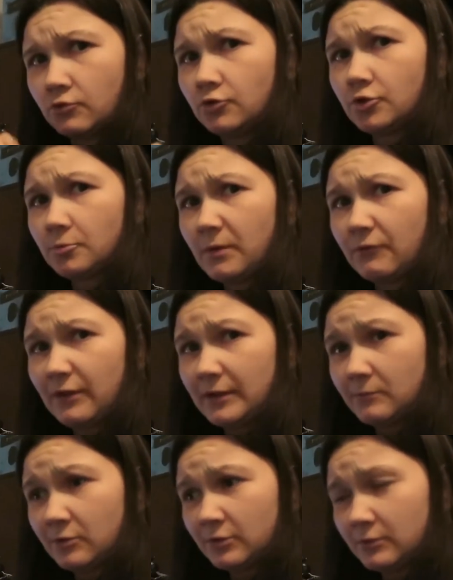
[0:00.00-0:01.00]
you should be
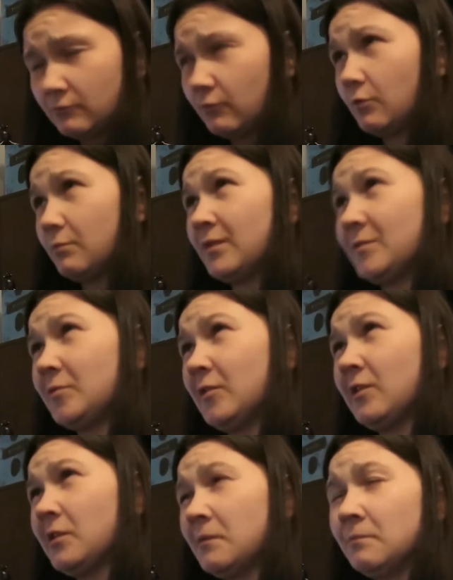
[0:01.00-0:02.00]
famous. Well, probably
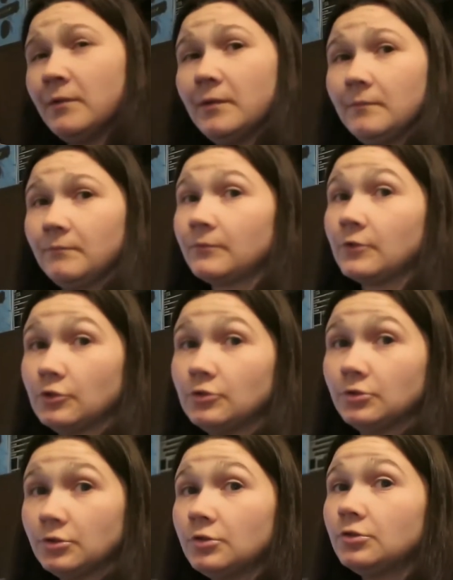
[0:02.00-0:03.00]
are, but
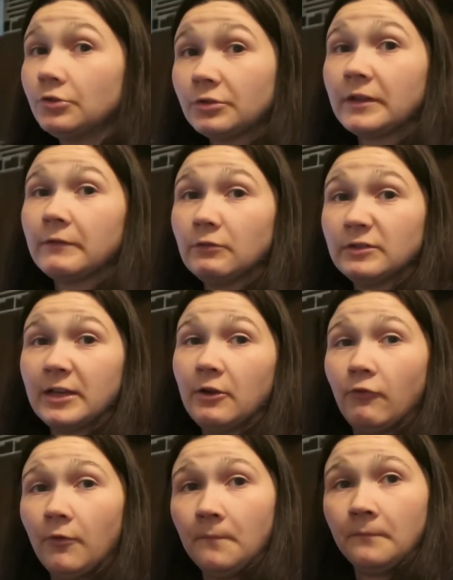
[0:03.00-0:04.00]
you you should give
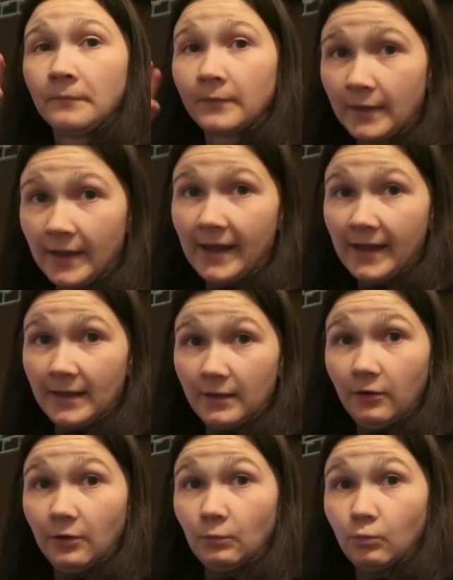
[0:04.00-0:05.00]
yourself
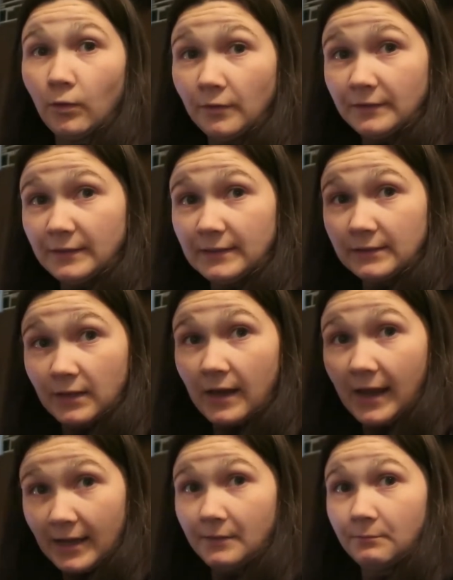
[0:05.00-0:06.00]
like one of these at
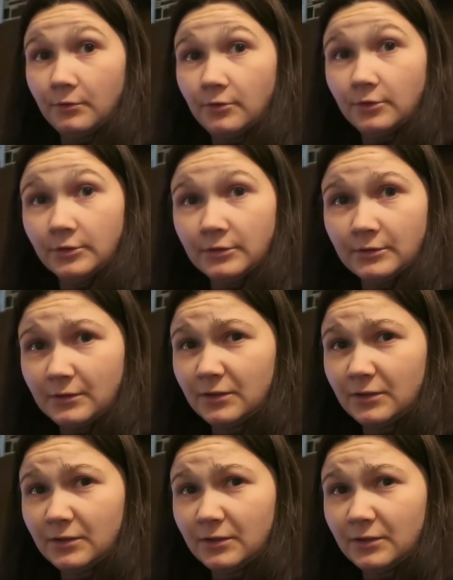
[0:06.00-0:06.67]
A plus.